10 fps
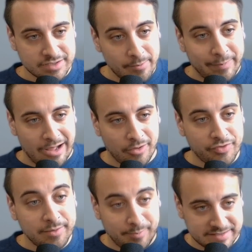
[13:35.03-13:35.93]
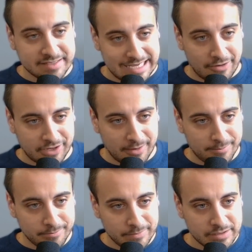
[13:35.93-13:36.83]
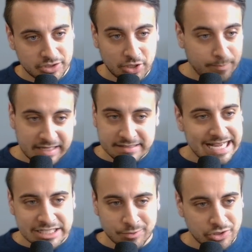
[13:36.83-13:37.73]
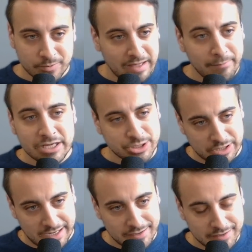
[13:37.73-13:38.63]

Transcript: about the business outcome because that's what they're being measured on.